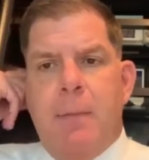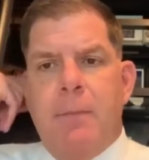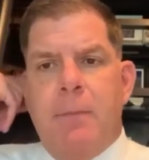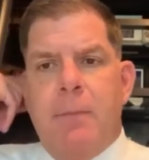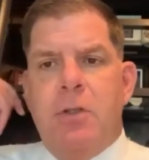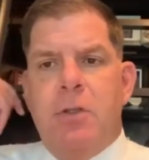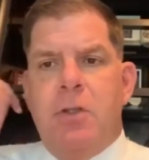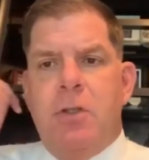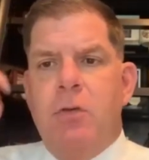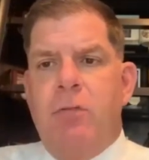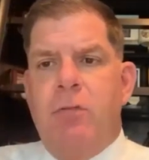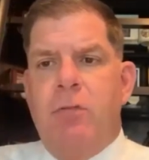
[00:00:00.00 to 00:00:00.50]

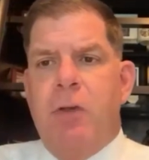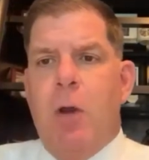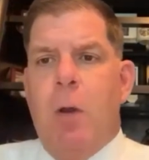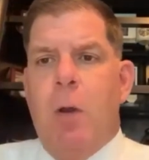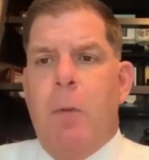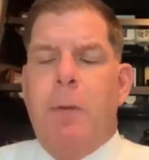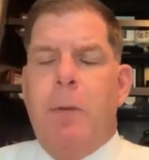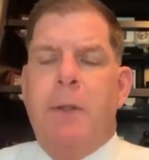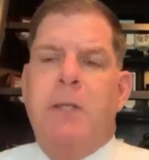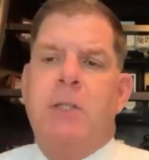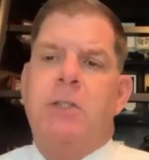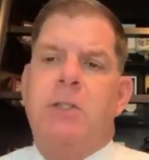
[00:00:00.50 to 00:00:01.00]
to
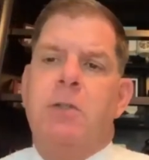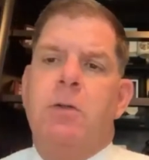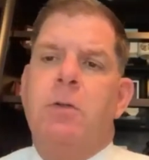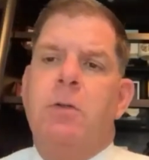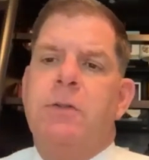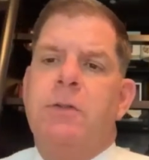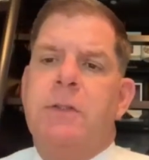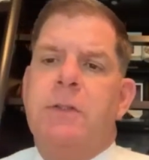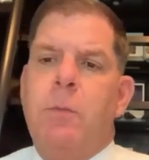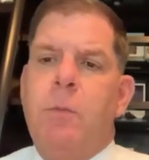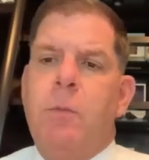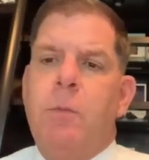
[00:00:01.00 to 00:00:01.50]
reopening
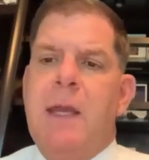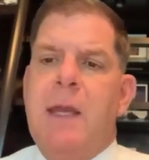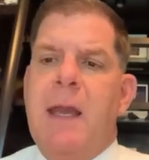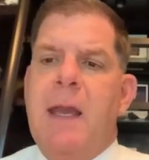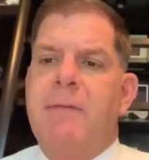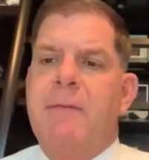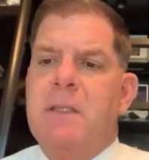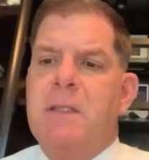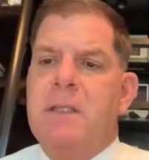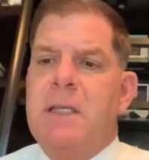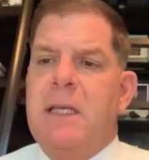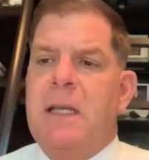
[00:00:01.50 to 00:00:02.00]
schools. And we haven't
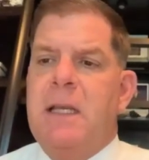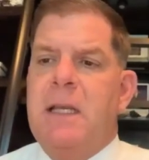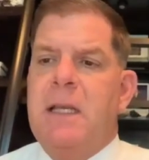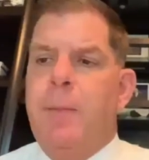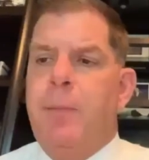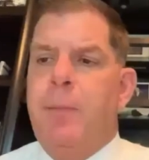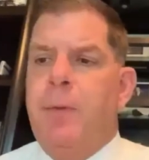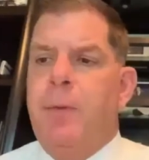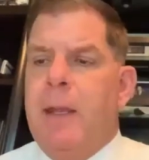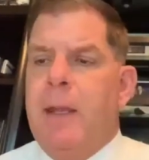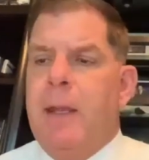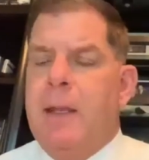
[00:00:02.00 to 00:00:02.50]
seen a plan